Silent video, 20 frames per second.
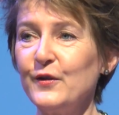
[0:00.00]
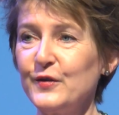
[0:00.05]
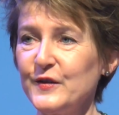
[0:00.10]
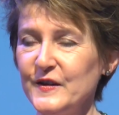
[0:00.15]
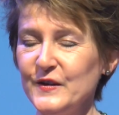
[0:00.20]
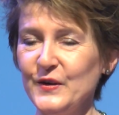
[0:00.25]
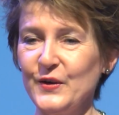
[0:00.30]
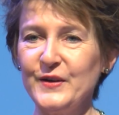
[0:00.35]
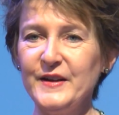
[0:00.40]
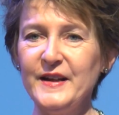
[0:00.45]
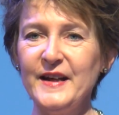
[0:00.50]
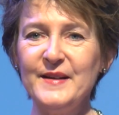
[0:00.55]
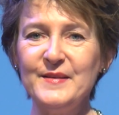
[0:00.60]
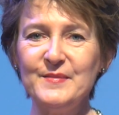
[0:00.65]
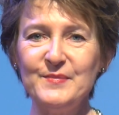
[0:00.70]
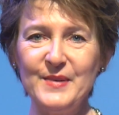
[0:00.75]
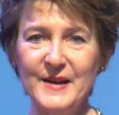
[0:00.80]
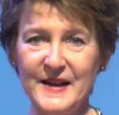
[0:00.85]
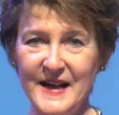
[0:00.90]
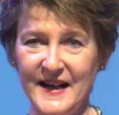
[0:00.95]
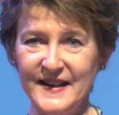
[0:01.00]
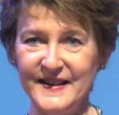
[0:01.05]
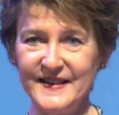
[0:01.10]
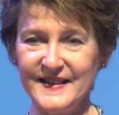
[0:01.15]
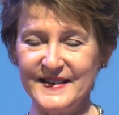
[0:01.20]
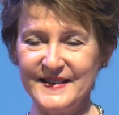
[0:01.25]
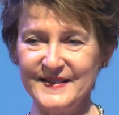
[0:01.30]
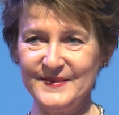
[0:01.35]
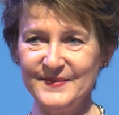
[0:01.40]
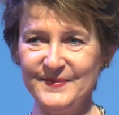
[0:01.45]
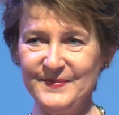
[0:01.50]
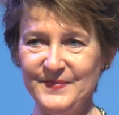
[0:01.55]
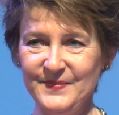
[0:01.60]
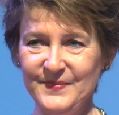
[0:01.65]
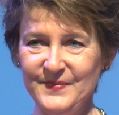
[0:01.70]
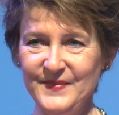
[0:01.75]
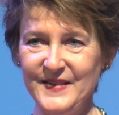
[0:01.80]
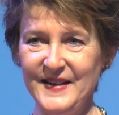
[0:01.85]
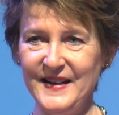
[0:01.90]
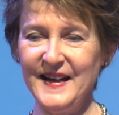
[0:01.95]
taking up the democratic